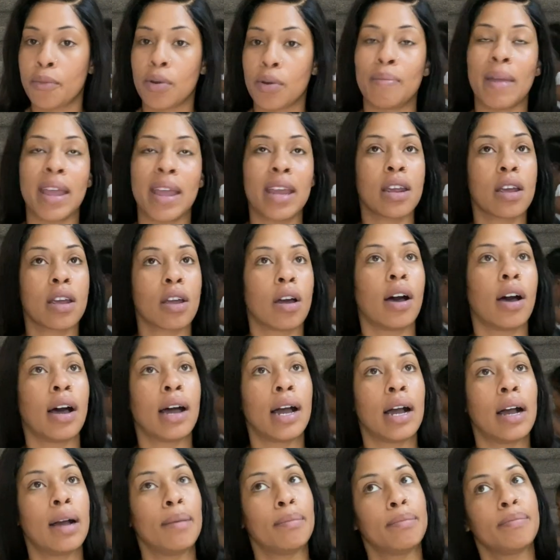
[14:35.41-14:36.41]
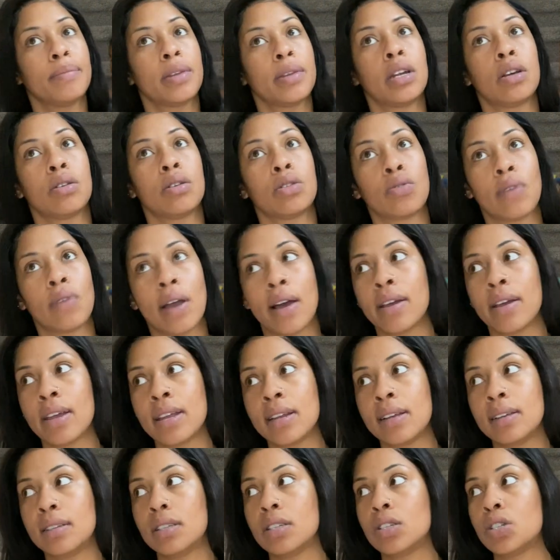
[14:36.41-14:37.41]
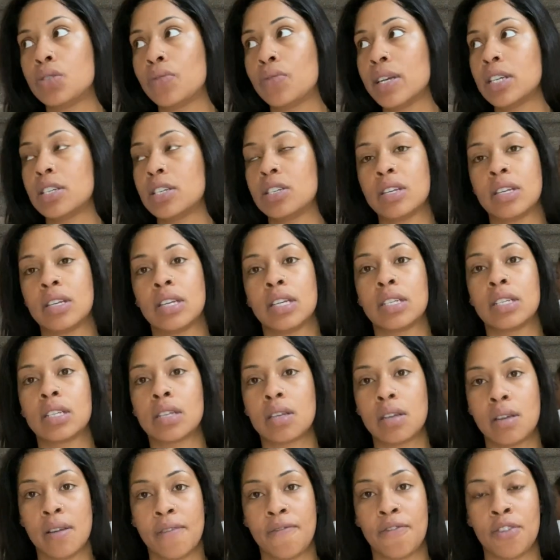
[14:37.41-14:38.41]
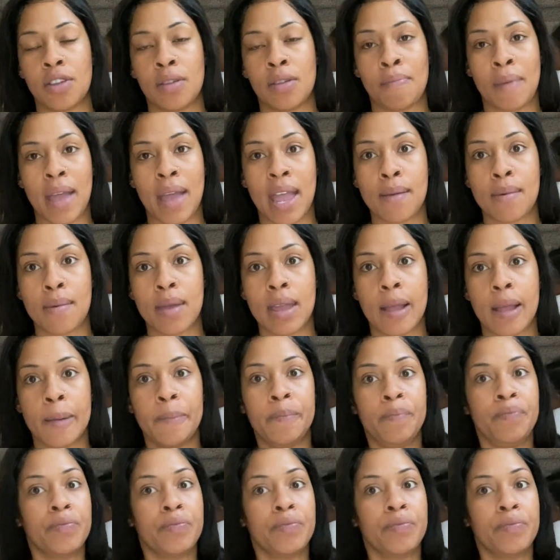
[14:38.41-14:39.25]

remaining calm, you know, throughout any situation is good for the baby.